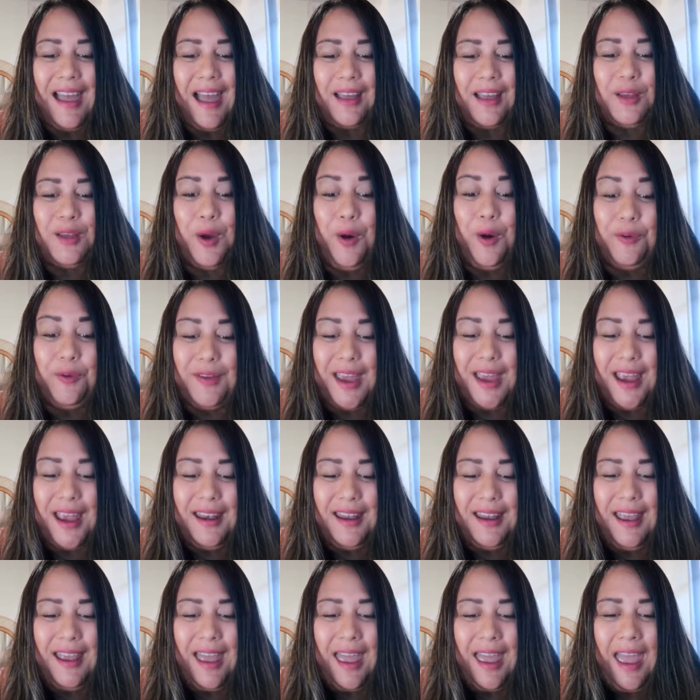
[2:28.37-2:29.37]

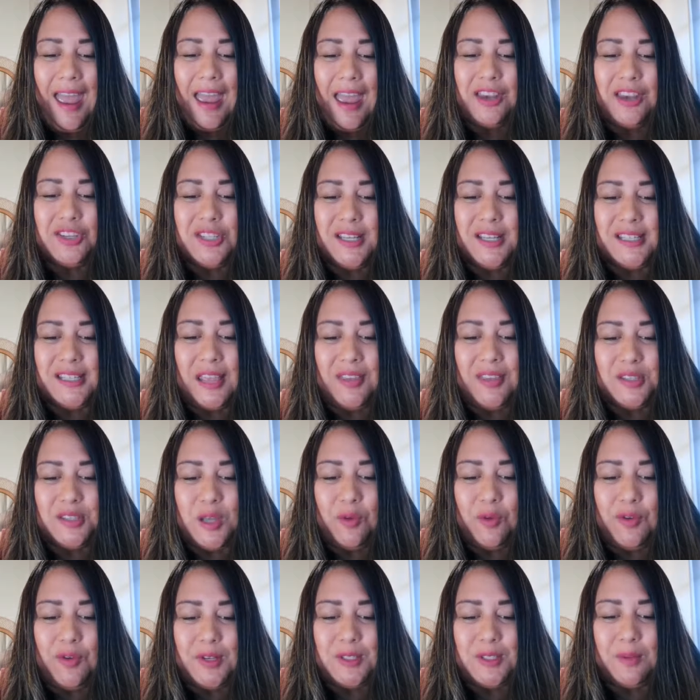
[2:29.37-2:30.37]
COVID. She sent
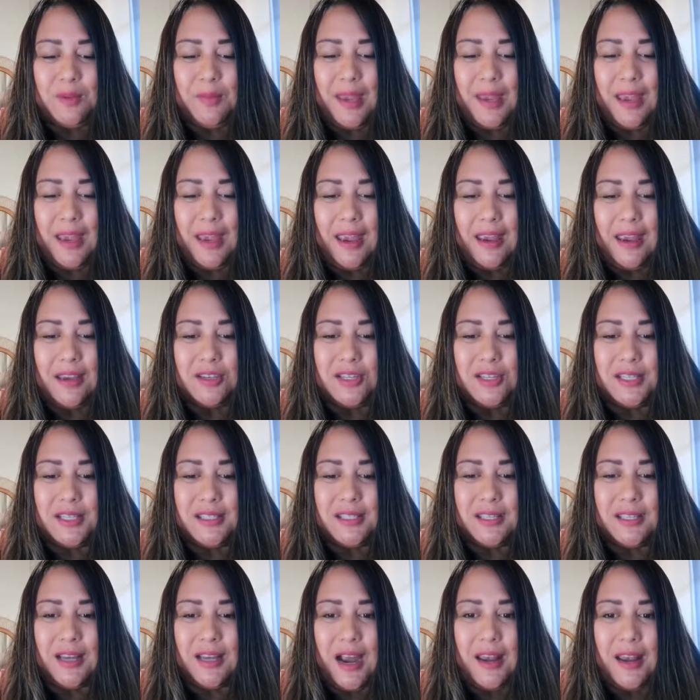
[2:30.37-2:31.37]
this over to me
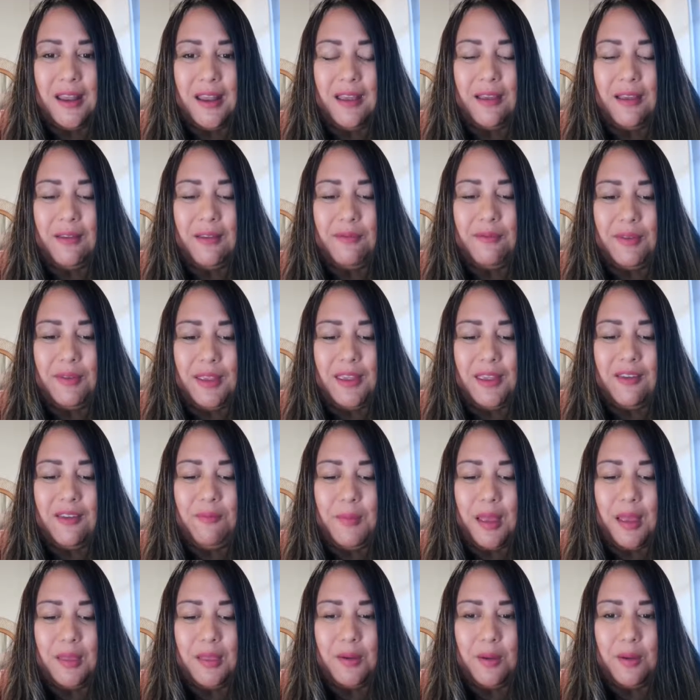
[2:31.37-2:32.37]
just to kind of
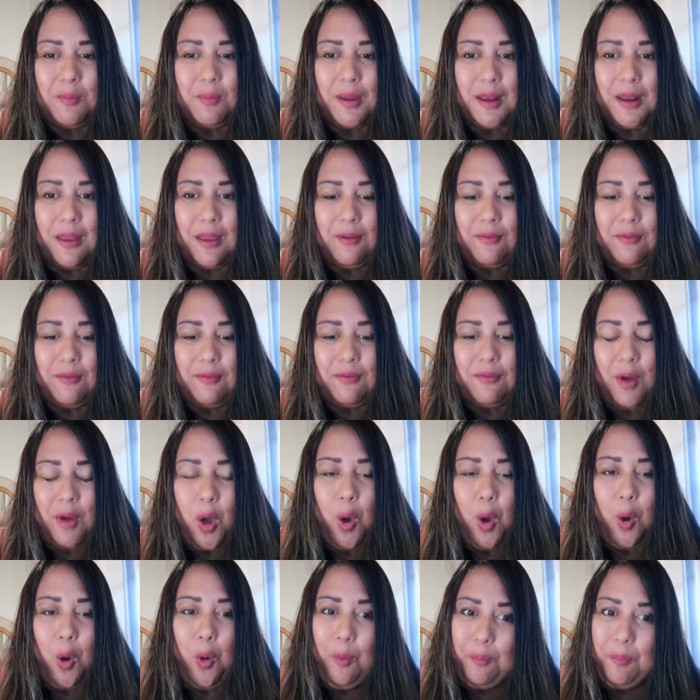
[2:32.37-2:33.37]
give me a little bit of
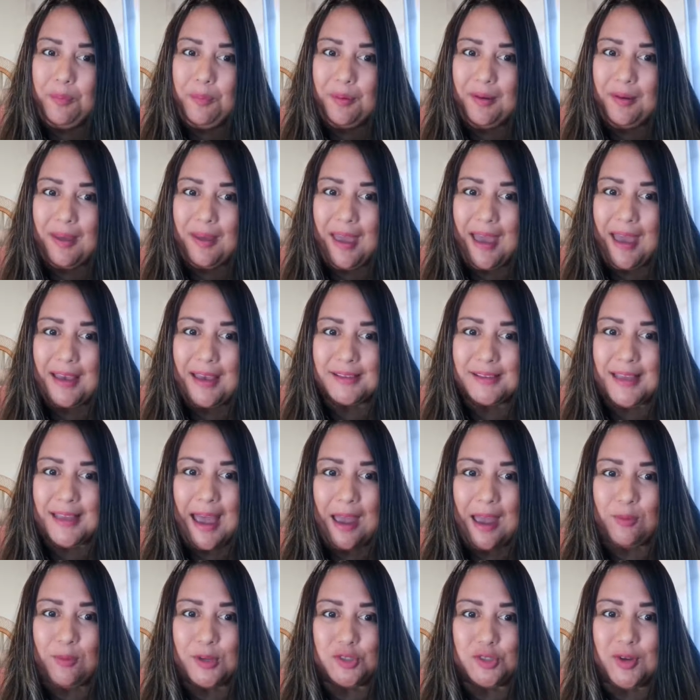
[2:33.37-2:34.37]
hope as
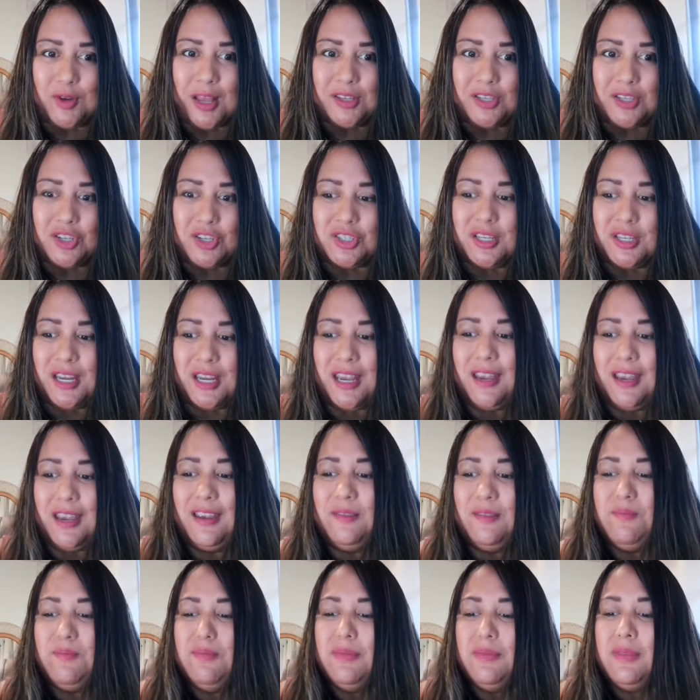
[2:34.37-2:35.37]
I was
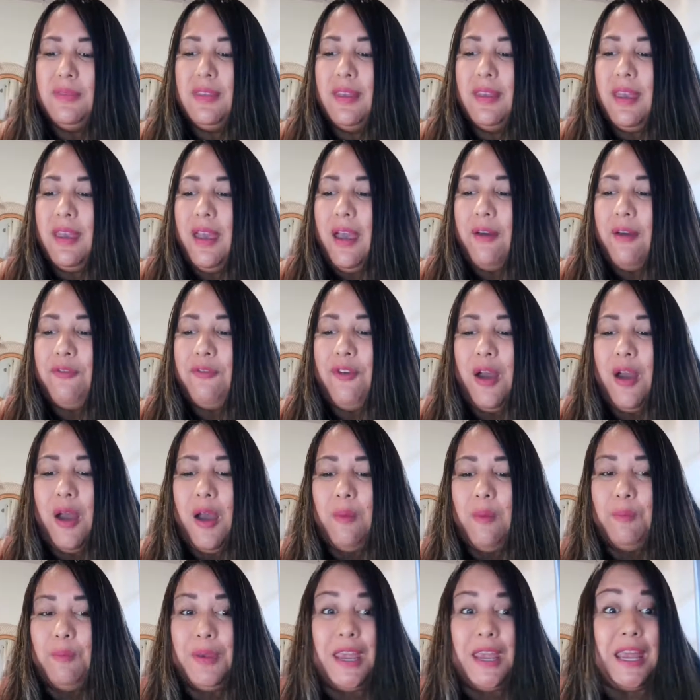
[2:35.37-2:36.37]
transitioning
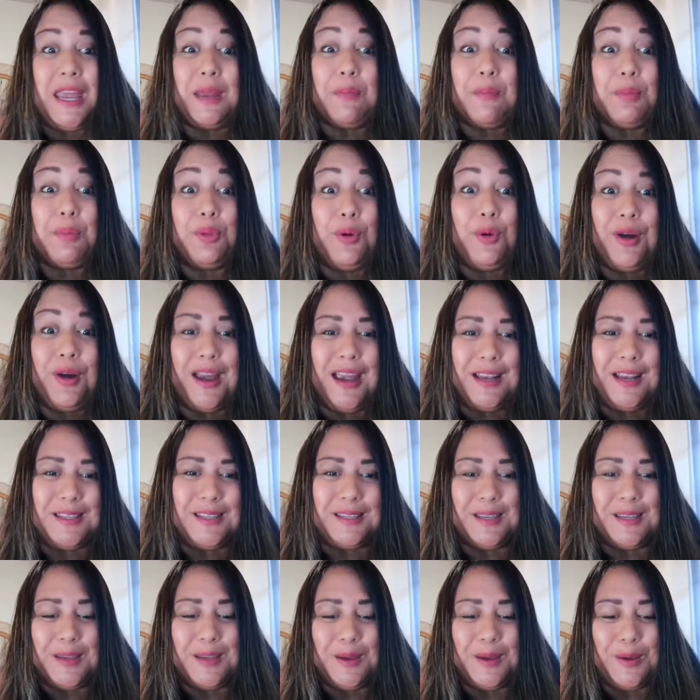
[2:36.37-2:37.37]
from being
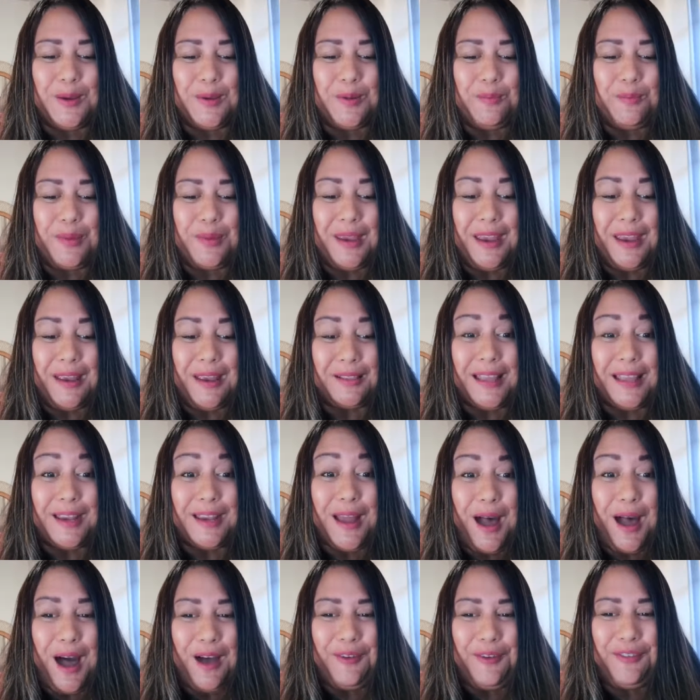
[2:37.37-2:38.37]
employed to being laid
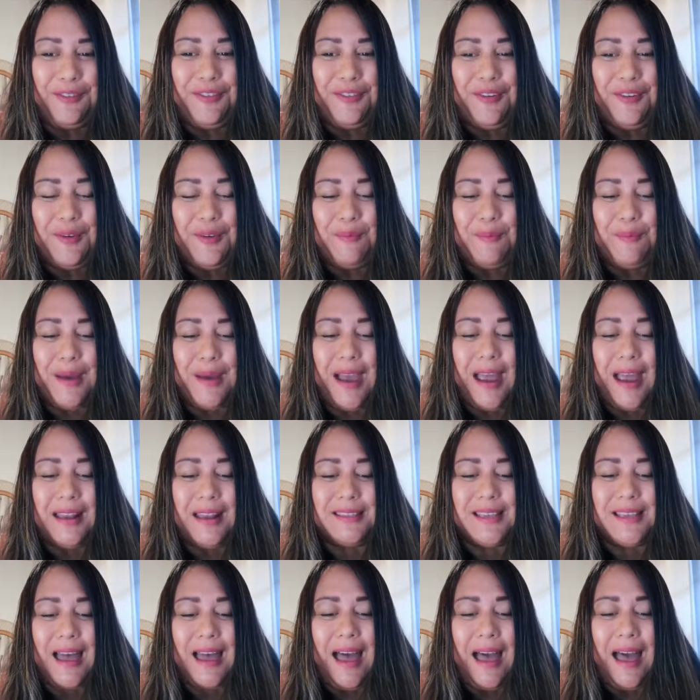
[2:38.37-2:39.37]
off.
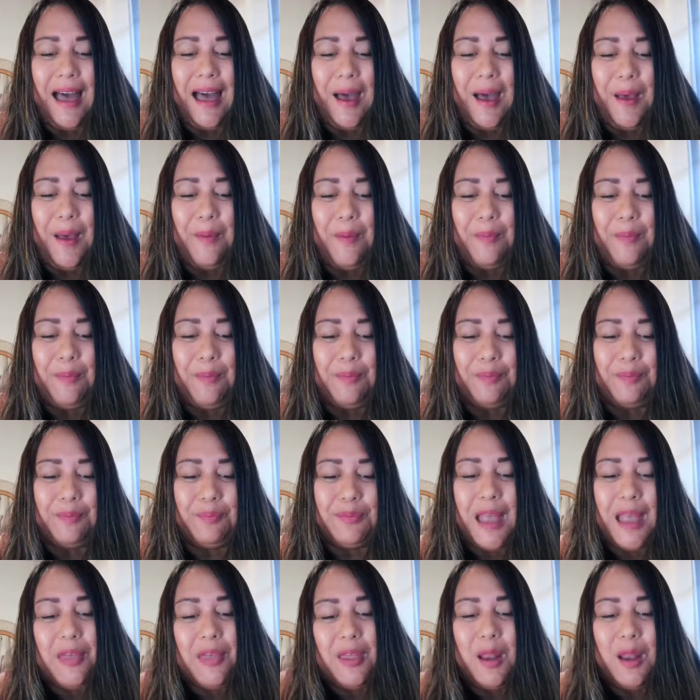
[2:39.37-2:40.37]
But
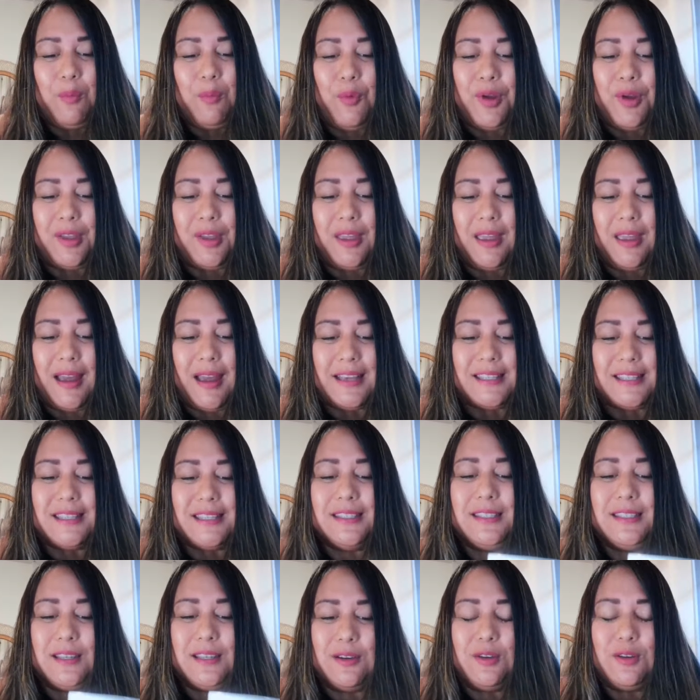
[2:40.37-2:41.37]
now that I'm working, I
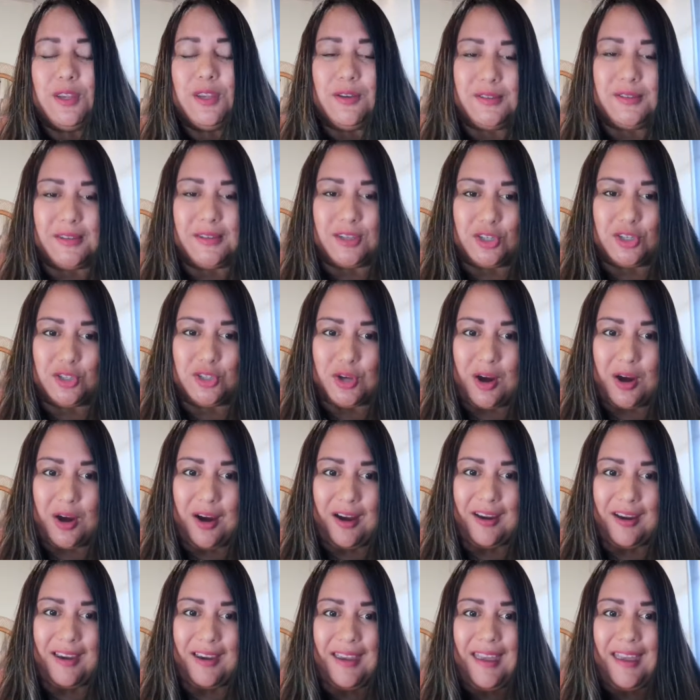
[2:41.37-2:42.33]
still use this jar